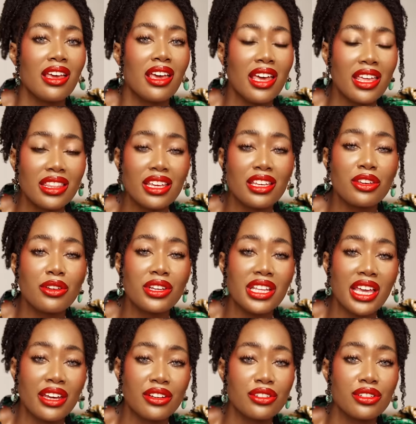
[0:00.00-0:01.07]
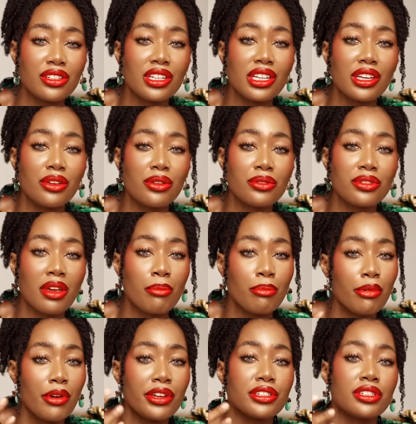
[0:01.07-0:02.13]
And then you can actually use a
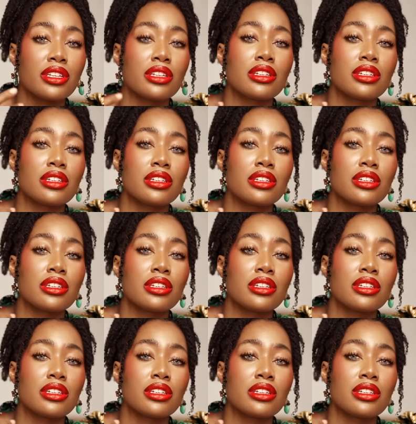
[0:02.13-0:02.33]
brush to